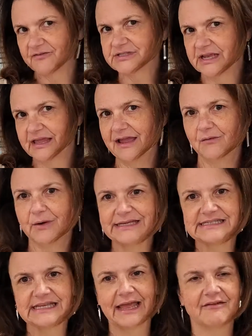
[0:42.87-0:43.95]
which I can't wait
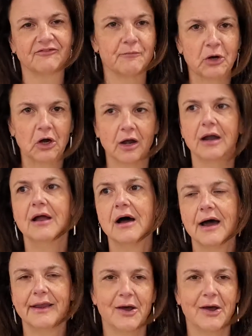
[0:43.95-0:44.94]
to get from her on